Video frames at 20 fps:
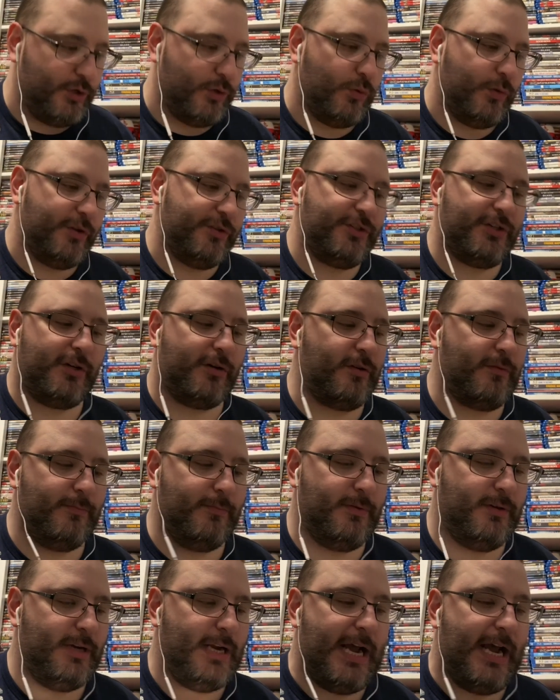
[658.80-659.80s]
ones are
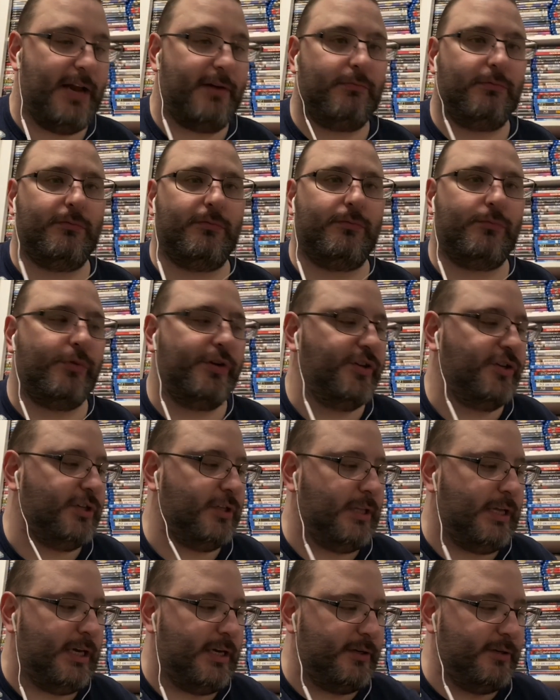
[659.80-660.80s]
not
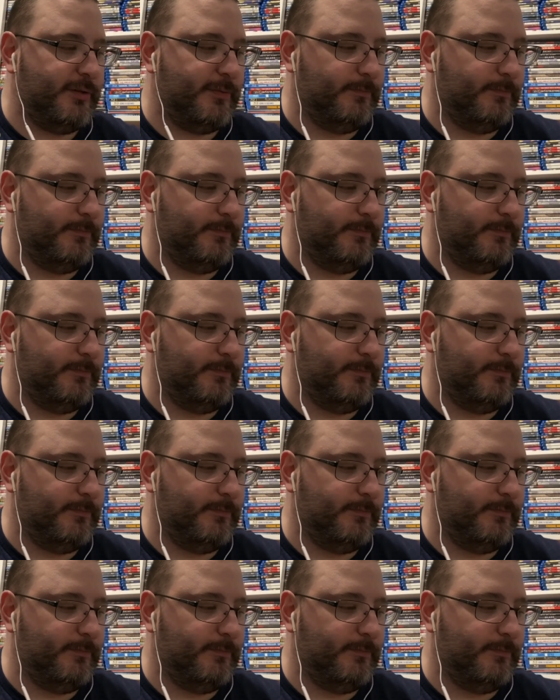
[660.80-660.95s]
region locked.